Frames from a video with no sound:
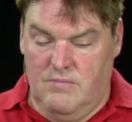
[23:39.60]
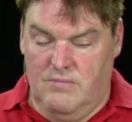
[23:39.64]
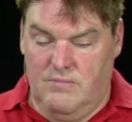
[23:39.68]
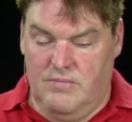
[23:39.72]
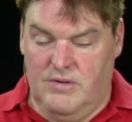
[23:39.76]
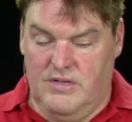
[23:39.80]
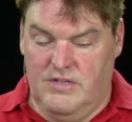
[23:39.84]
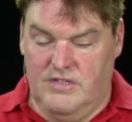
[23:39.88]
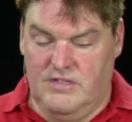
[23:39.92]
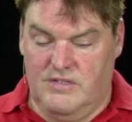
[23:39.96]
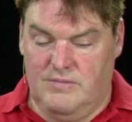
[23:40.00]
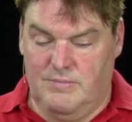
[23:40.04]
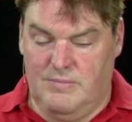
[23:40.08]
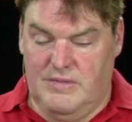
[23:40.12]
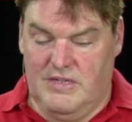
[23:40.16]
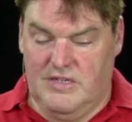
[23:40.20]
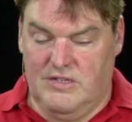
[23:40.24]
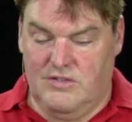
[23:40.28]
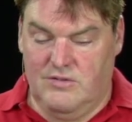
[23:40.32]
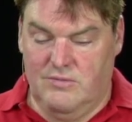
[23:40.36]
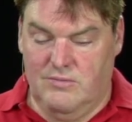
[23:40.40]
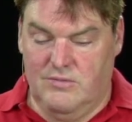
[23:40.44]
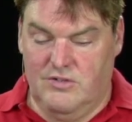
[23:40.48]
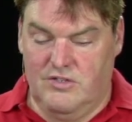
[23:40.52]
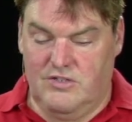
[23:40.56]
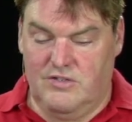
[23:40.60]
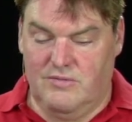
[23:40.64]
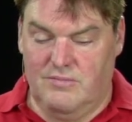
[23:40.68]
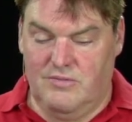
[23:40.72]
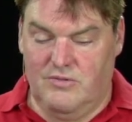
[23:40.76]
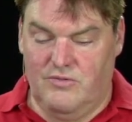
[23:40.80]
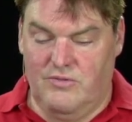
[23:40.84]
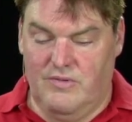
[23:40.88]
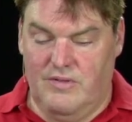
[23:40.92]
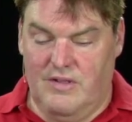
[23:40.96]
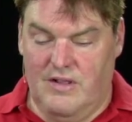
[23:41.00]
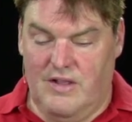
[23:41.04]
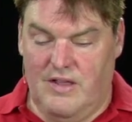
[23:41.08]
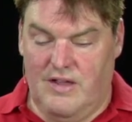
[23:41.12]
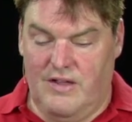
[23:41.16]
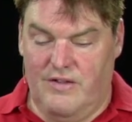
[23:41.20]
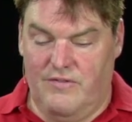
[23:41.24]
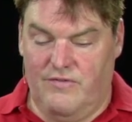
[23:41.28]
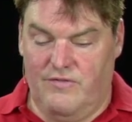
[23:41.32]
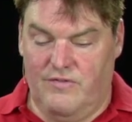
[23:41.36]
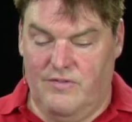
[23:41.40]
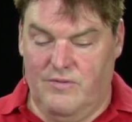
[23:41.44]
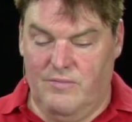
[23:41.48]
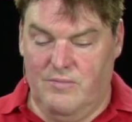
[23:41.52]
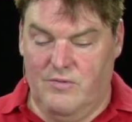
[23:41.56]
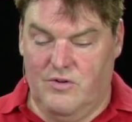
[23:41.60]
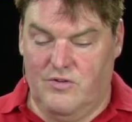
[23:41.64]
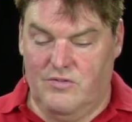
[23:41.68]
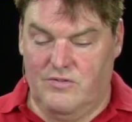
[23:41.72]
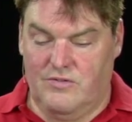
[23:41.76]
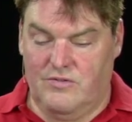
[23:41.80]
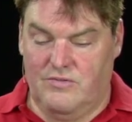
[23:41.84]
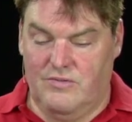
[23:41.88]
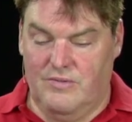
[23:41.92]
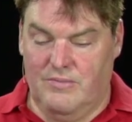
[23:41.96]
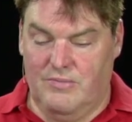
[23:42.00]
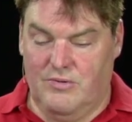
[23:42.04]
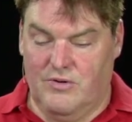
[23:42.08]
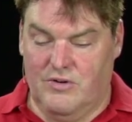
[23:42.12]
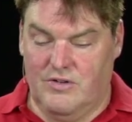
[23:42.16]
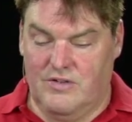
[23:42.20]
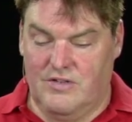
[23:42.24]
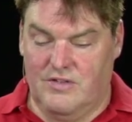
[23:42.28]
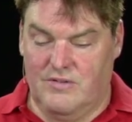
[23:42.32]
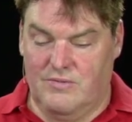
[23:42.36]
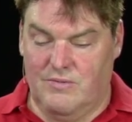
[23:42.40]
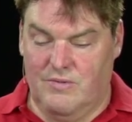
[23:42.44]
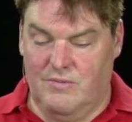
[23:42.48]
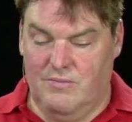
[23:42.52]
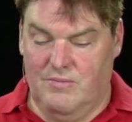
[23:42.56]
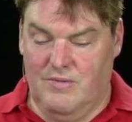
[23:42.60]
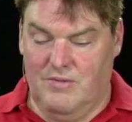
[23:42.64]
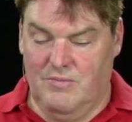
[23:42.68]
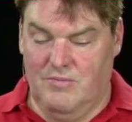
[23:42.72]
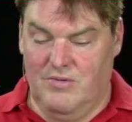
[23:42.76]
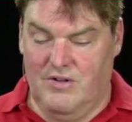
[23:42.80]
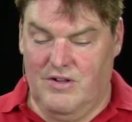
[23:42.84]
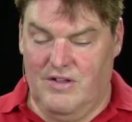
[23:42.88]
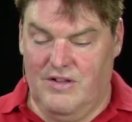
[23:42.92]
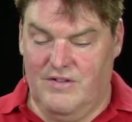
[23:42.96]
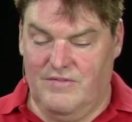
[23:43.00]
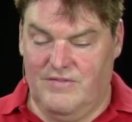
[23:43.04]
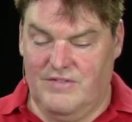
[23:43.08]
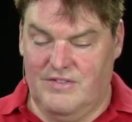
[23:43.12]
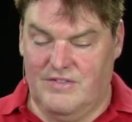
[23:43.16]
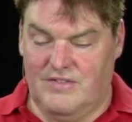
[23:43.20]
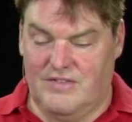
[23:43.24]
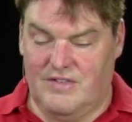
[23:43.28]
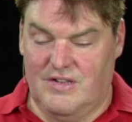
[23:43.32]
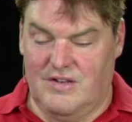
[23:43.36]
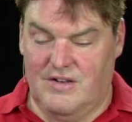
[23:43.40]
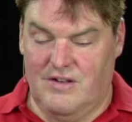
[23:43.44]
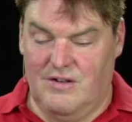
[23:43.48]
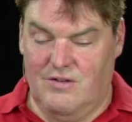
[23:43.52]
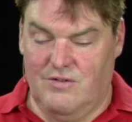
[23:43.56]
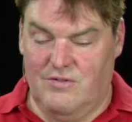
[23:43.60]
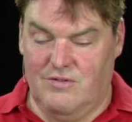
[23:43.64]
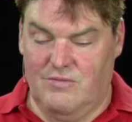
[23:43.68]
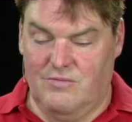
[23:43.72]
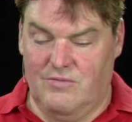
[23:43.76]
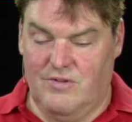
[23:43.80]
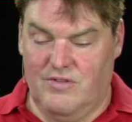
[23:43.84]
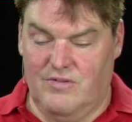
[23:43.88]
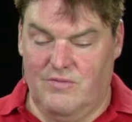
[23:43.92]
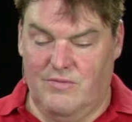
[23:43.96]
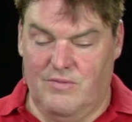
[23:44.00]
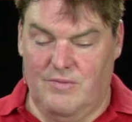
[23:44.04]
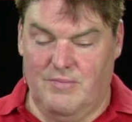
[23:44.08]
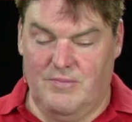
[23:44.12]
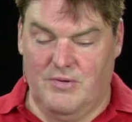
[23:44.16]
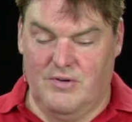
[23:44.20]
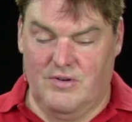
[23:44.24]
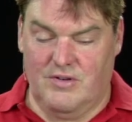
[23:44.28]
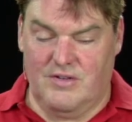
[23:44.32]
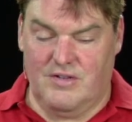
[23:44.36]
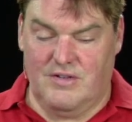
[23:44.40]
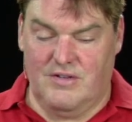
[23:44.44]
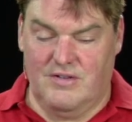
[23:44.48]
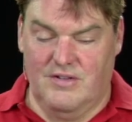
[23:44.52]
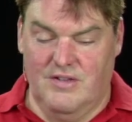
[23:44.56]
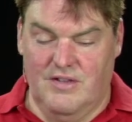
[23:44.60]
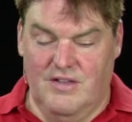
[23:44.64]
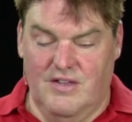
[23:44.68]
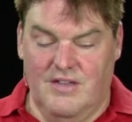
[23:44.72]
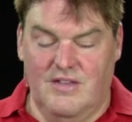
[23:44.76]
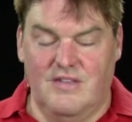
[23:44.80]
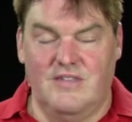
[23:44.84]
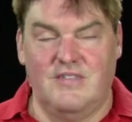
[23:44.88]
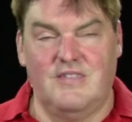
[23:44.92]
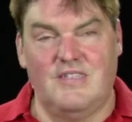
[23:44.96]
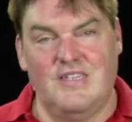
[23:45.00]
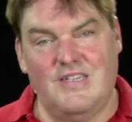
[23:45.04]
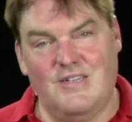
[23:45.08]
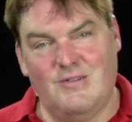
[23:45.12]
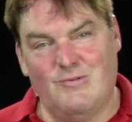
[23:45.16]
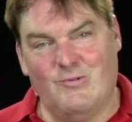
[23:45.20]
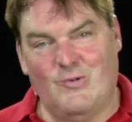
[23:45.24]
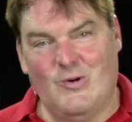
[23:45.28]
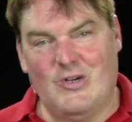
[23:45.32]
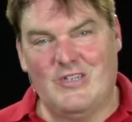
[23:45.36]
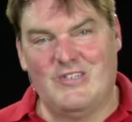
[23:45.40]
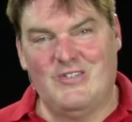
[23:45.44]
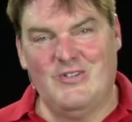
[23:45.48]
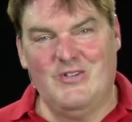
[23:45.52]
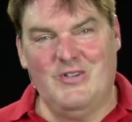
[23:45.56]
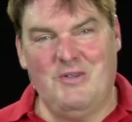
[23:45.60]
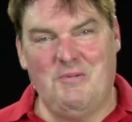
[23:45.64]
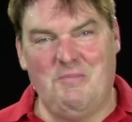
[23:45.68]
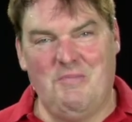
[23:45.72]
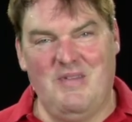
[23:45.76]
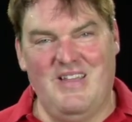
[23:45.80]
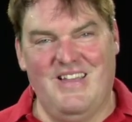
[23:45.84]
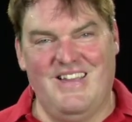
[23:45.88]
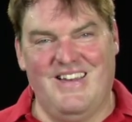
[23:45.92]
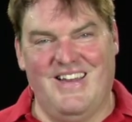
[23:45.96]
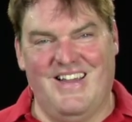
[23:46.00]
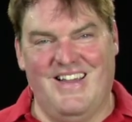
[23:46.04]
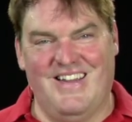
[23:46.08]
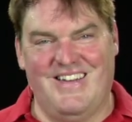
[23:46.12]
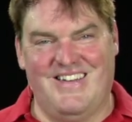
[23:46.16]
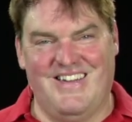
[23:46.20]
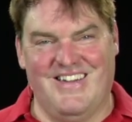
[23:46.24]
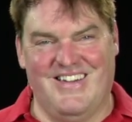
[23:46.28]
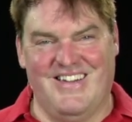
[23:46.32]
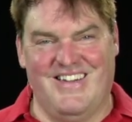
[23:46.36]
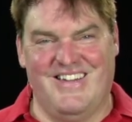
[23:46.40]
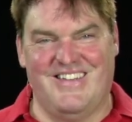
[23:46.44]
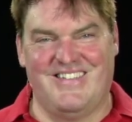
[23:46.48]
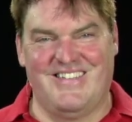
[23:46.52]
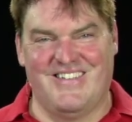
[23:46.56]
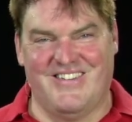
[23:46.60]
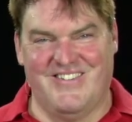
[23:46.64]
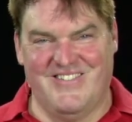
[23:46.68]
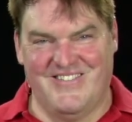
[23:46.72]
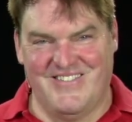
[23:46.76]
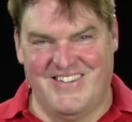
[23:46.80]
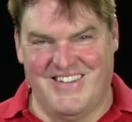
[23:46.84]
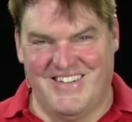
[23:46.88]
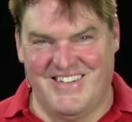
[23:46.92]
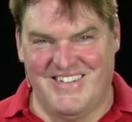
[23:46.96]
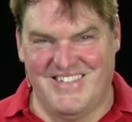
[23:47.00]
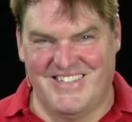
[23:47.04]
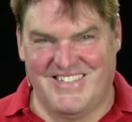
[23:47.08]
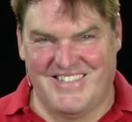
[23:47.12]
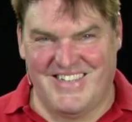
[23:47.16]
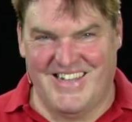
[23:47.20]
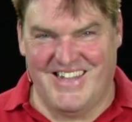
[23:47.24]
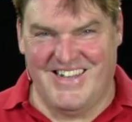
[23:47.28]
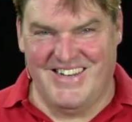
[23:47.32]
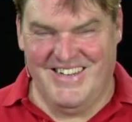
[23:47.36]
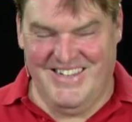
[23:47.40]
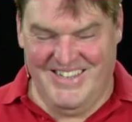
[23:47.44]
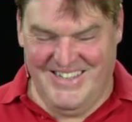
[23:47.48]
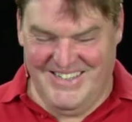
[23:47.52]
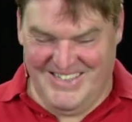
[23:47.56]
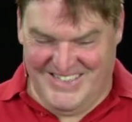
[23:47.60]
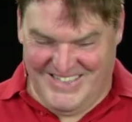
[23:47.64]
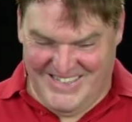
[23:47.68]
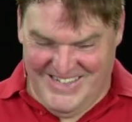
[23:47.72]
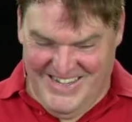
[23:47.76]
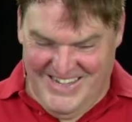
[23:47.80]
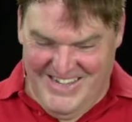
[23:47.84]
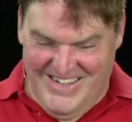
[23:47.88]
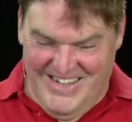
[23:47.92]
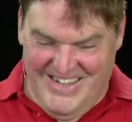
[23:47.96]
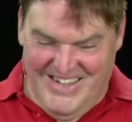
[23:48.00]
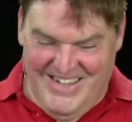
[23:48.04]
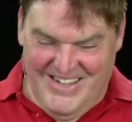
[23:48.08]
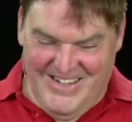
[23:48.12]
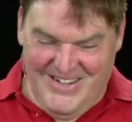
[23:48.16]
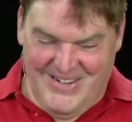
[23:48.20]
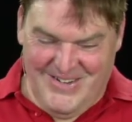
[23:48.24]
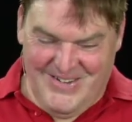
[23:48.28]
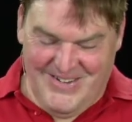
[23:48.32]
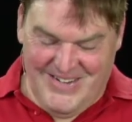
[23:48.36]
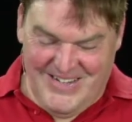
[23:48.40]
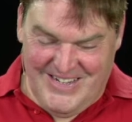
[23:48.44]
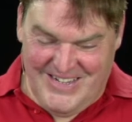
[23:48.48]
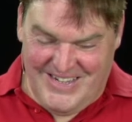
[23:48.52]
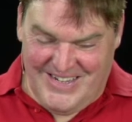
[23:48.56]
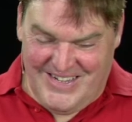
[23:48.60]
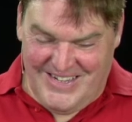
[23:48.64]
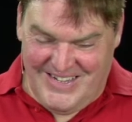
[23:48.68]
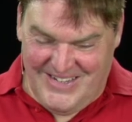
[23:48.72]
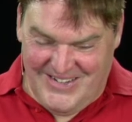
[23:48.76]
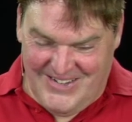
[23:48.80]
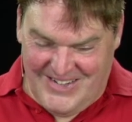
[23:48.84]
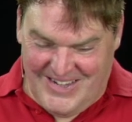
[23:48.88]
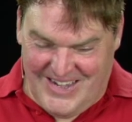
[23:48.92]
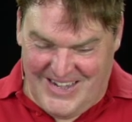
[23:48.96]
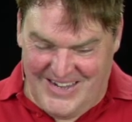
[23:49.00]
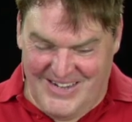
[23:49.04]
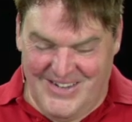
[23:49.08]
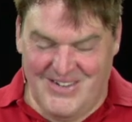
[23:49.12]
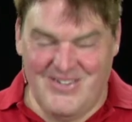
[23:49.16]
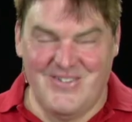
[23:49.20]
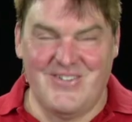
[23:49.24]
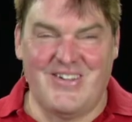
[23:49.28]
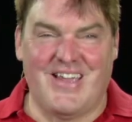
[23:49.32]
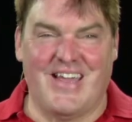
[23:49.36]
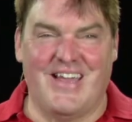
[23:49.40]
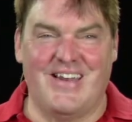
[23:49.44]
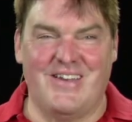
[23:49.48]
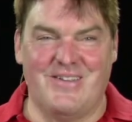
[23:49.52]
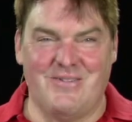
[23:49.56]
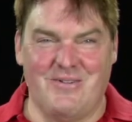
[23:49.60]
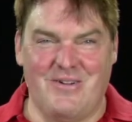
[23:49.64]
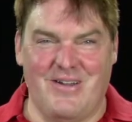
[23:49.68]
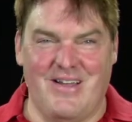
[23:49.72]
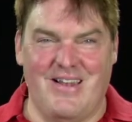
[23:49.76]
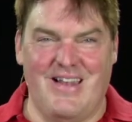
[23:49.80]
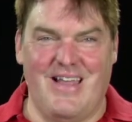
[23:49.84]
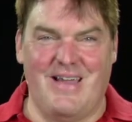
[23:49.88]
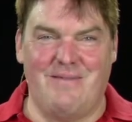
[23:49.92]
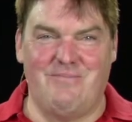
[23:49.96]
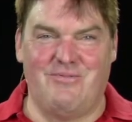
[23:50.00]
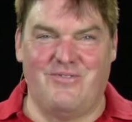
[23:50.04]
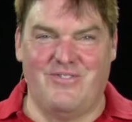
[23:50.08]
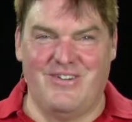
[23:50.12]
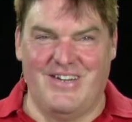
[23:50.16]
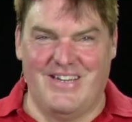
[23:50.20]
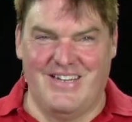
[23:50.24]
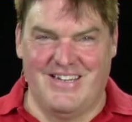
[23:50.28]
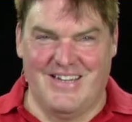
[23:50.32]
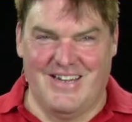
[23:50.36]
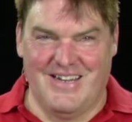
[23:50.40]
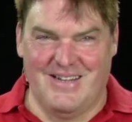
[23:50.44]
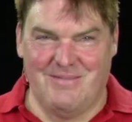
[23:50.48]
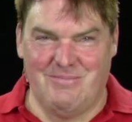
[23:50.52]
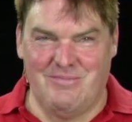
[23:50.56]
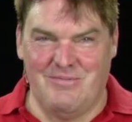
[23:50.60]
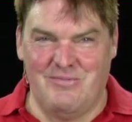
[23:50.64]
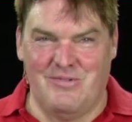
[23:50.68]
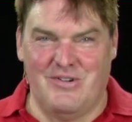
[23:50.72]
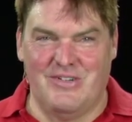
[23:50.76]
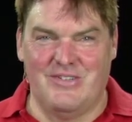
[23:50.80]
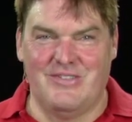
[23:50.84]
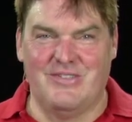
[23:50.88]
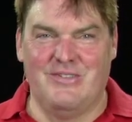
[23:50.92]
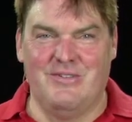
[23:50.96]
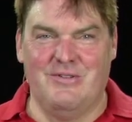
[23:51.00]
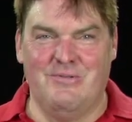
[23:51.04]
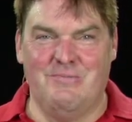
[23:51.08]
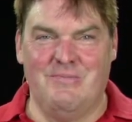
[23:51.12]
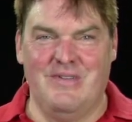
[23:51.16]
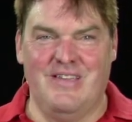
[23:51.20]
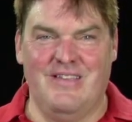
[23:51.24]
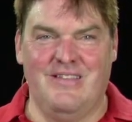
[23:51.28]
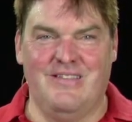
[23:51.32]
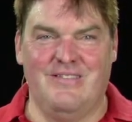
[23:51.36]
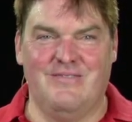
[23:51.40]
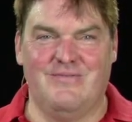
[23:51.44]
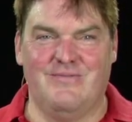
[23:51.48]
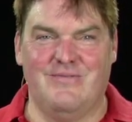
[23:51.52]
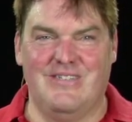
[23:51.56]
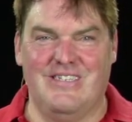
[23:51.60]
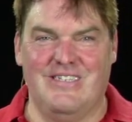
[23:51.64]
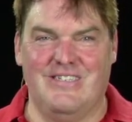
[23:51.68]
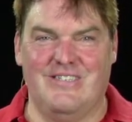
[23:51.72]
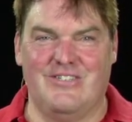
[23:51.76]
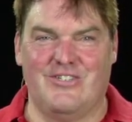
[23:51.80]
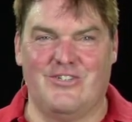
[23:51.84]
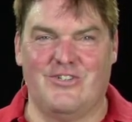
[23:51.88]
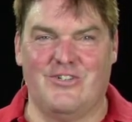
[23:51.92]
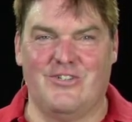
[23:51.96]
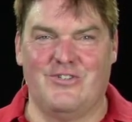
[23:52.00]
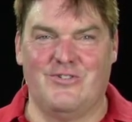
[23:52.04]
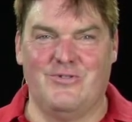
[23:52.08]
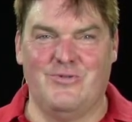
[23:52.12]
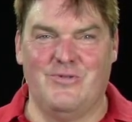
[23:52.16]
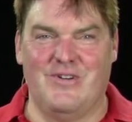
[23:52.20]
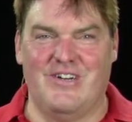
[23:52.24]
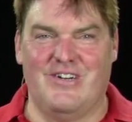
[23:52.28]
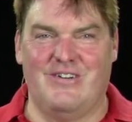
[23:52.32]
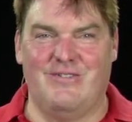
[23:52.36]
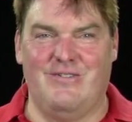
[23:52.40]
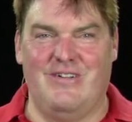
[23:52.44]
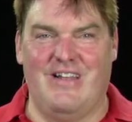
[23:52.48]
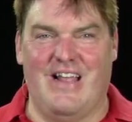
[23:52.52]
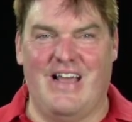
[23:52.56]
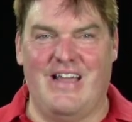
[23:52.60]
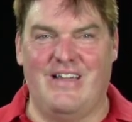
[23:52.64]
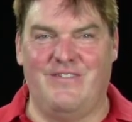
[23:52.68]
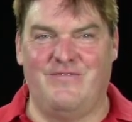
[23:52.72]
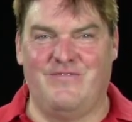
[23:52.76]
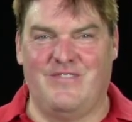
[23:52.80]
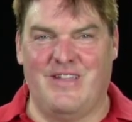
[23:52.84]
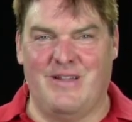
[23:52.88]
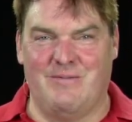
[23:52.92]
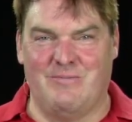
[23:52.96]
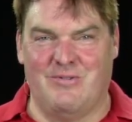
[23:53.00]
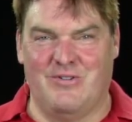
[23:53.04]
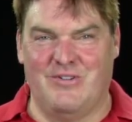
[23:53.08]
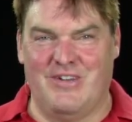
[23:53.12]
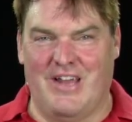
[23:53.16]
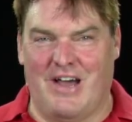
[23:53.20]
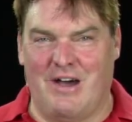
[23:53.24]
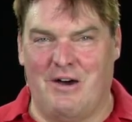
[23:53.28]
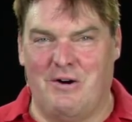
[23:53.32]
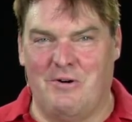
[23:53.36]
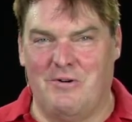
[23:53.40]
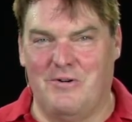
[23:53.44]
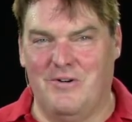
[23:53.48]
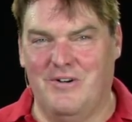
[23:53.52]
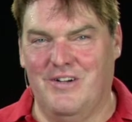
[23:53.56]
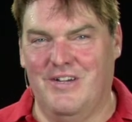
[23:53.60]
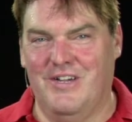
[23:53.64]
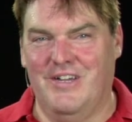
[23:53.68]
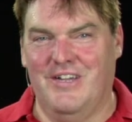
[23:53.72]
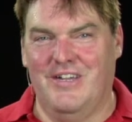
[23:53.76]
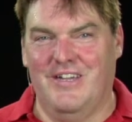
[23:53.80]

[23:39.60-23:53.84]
Please speak to multiple live remote reporters with mimoLive and standalone with the reporter. Dean, what do you mean? I don't understand this. Well, can you elaborate a little bit more? Do you mean we should do a live demo now?